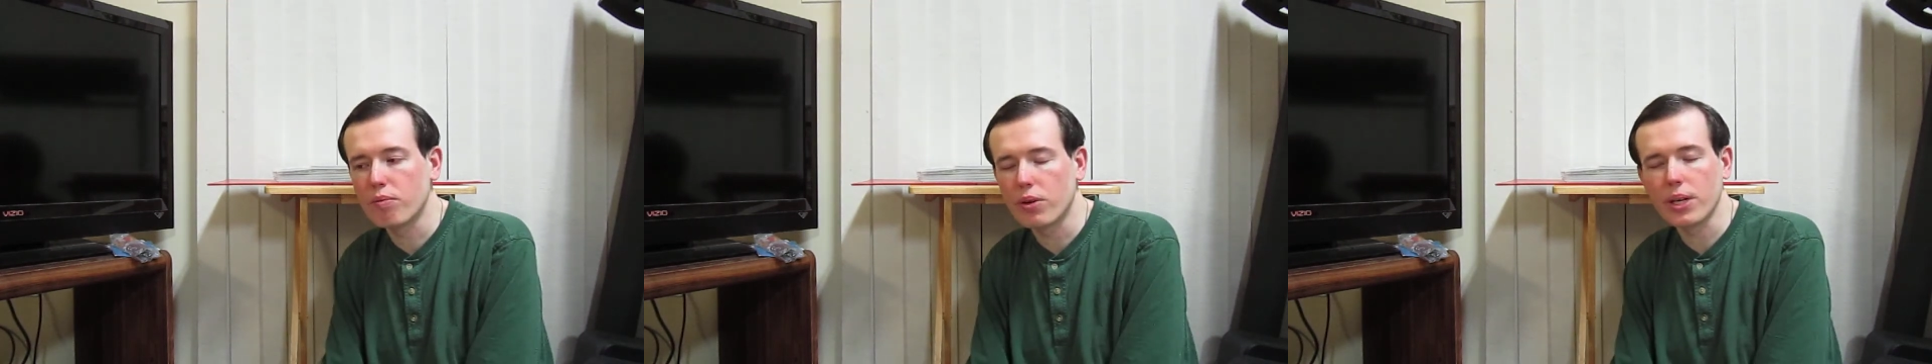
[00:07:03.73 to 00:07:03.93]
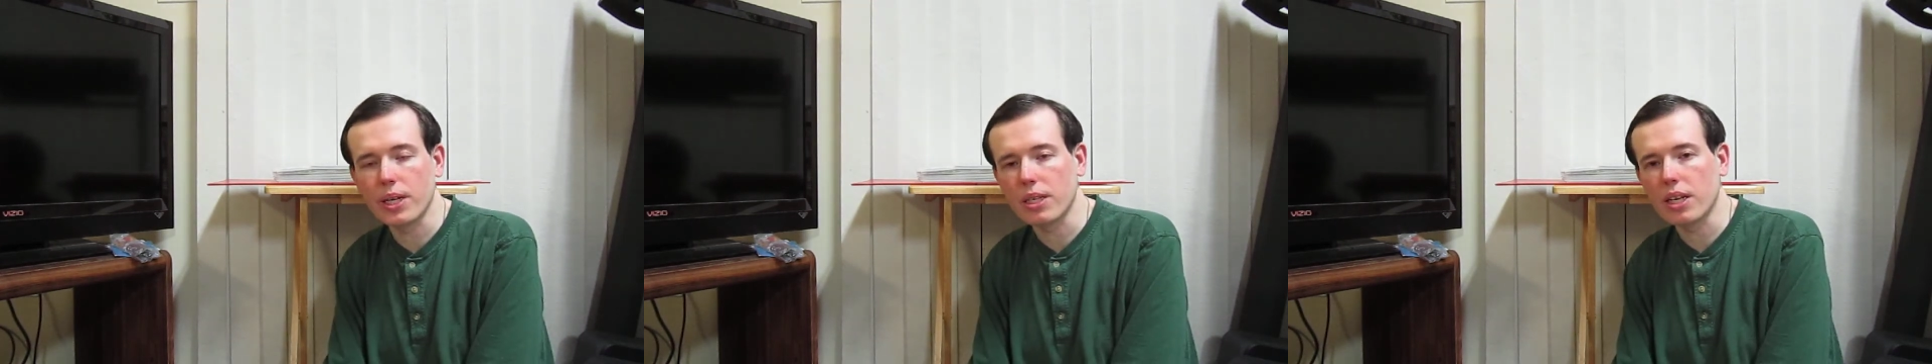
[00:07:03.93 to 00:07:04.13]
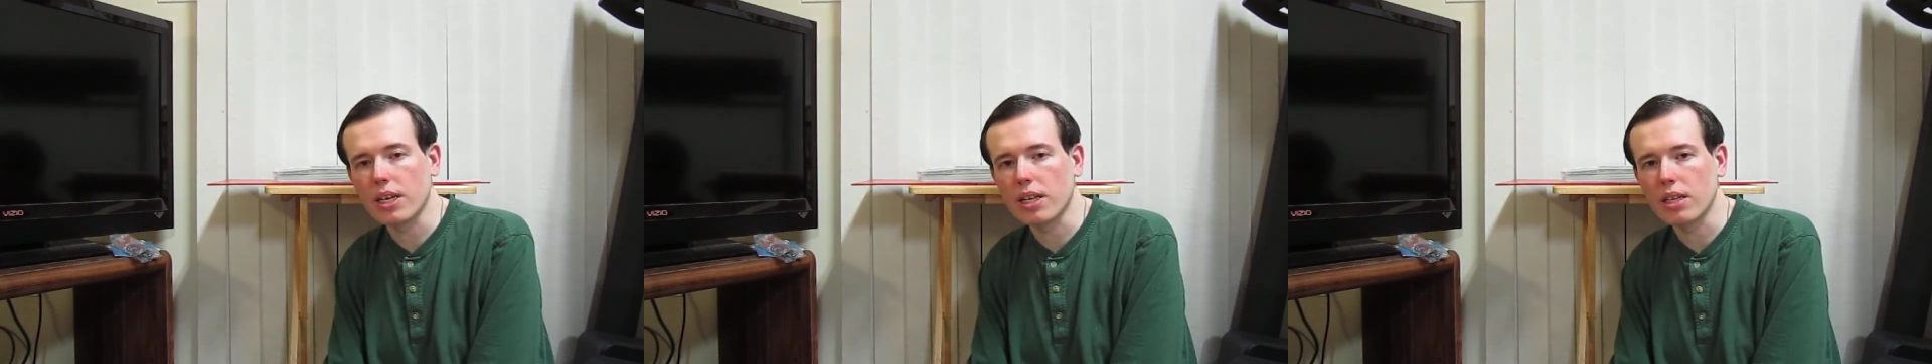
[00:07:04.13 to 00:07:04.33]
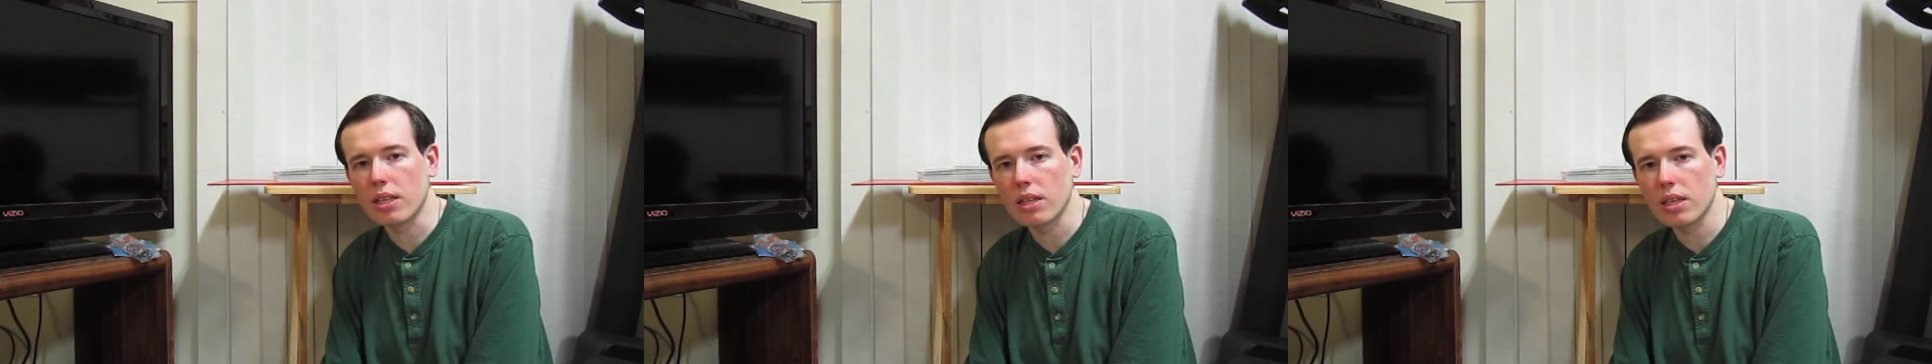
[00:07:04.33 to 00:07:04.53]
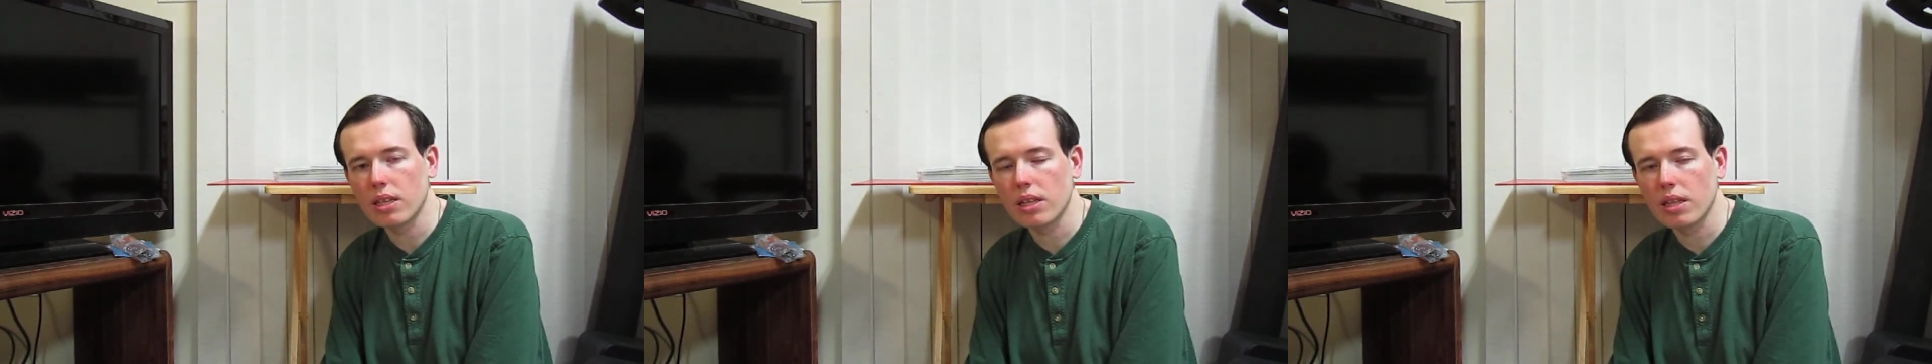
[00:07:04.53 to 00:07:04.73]
predicting
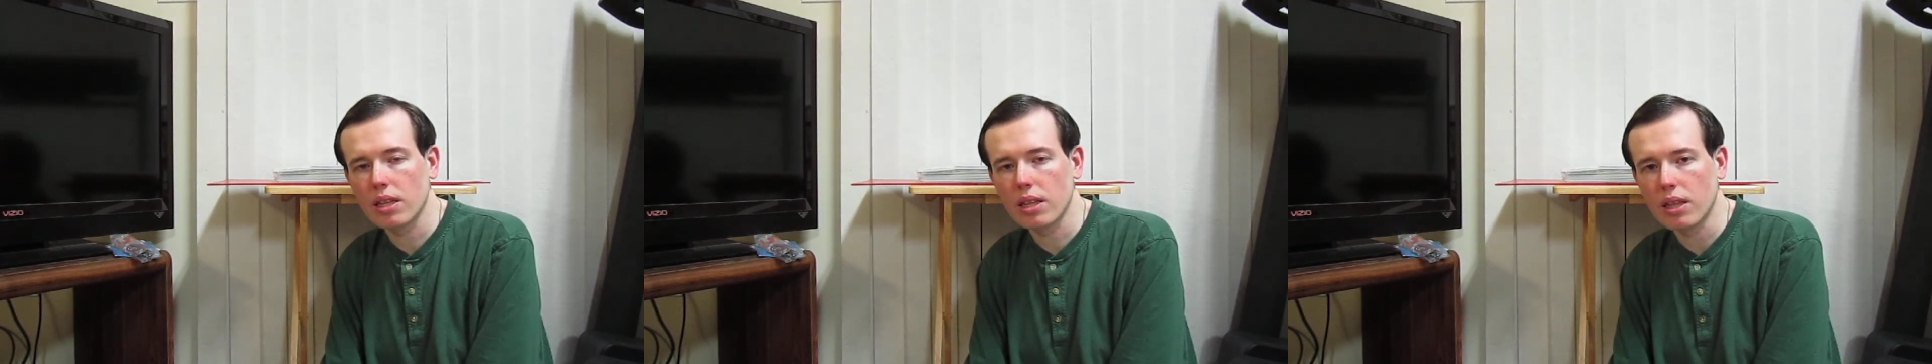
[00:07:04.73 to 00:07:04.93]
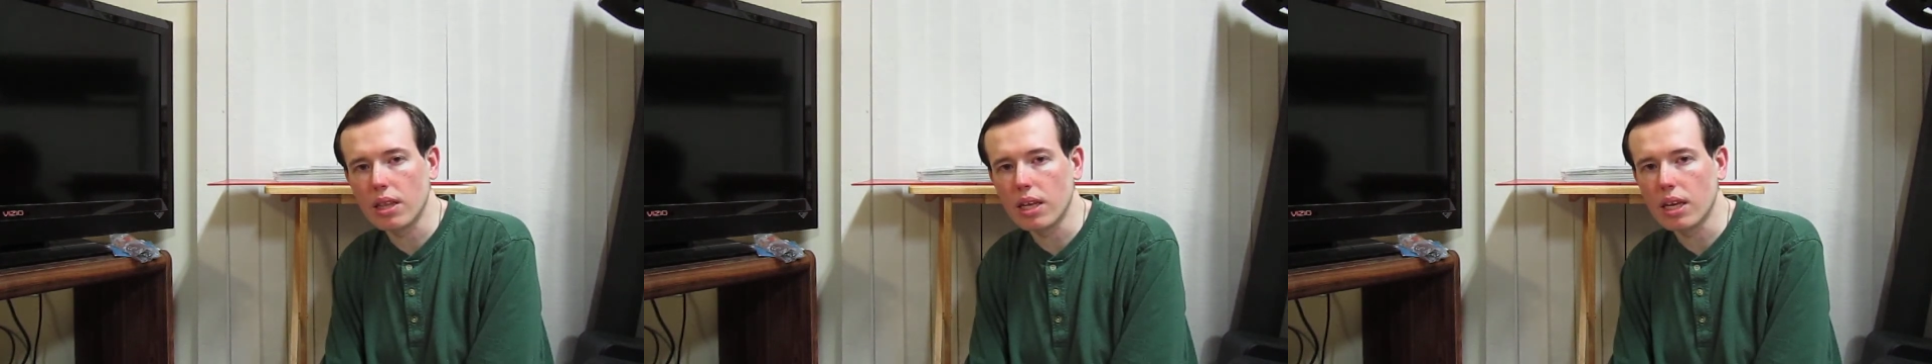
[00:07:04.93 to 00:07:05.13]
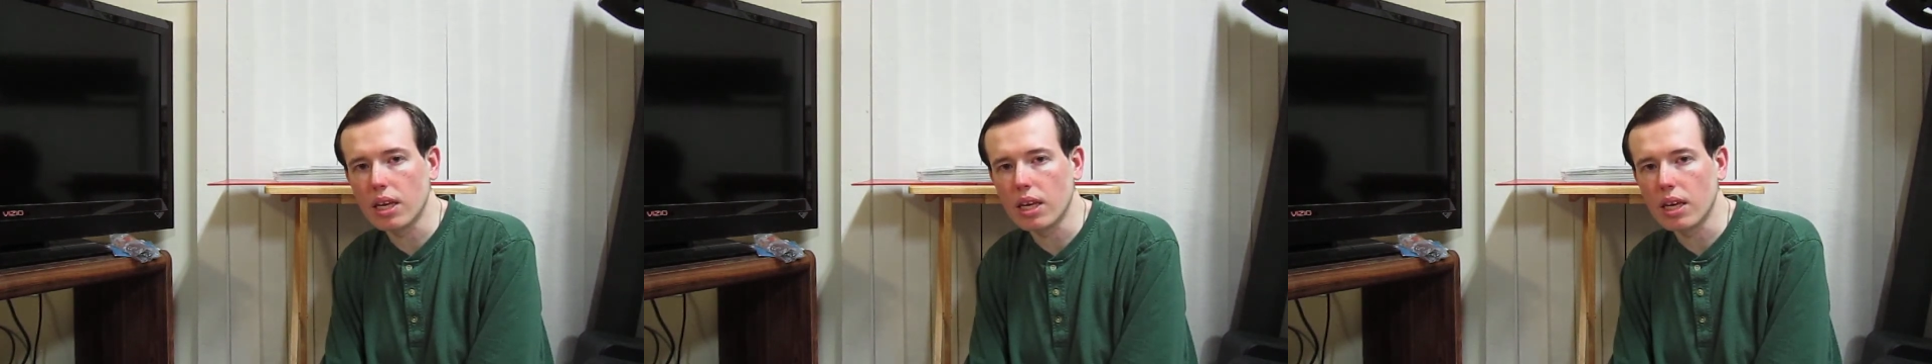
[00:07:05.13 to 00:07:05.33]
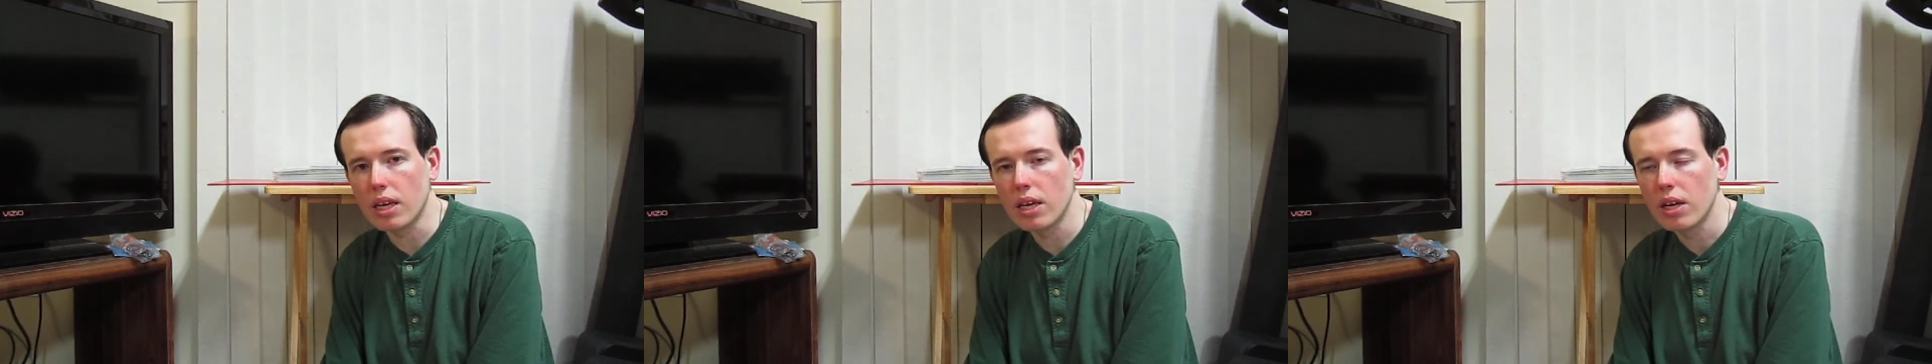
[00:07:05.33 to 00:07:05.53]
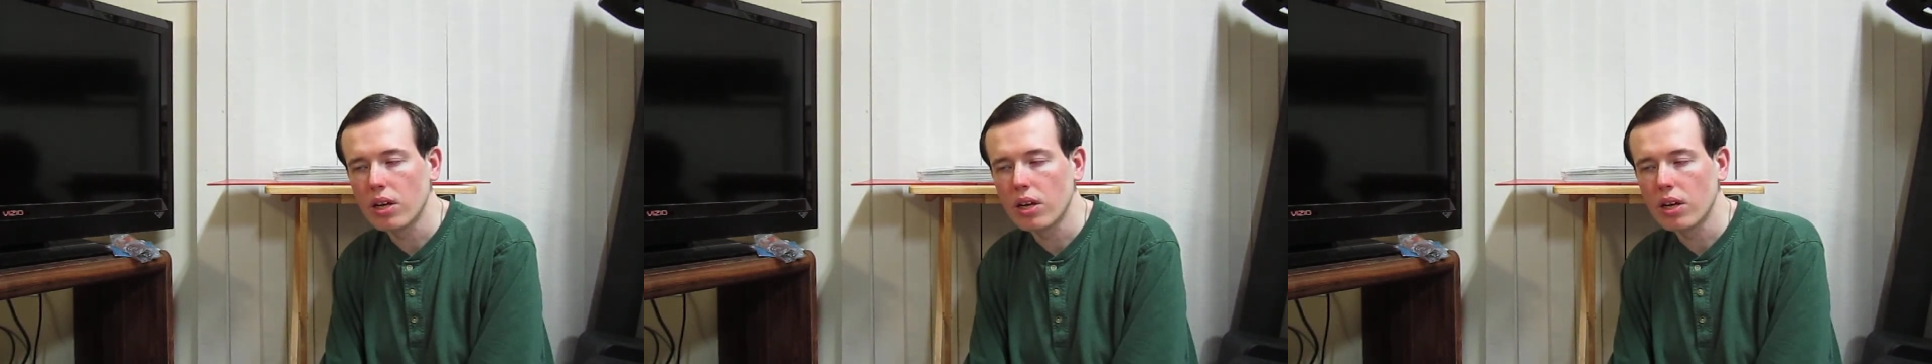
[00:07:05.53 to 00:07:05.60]
the